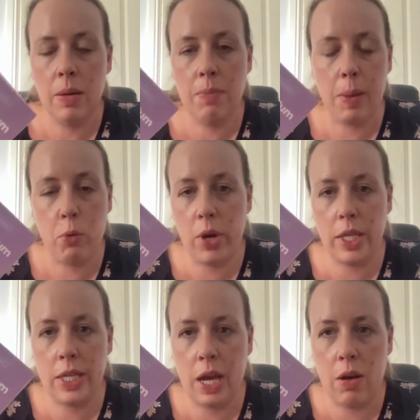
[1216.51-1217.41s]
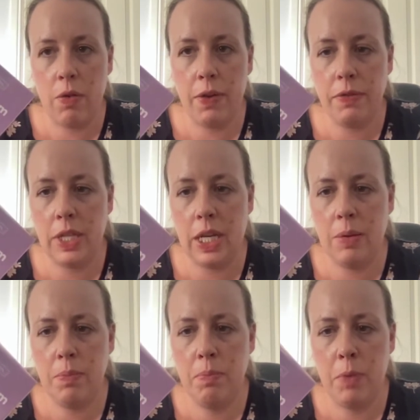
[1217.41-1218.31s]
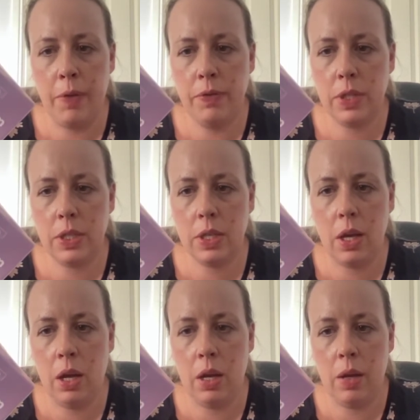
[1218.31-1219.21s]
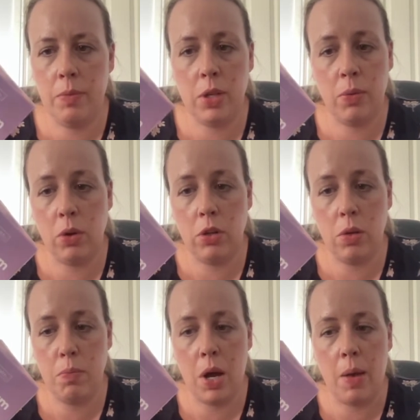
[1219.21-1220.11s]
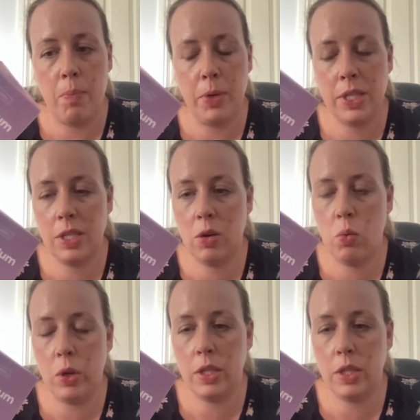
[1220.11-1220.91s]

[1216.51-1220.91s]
My boy is now 15 months, so I'm not a new mum, but still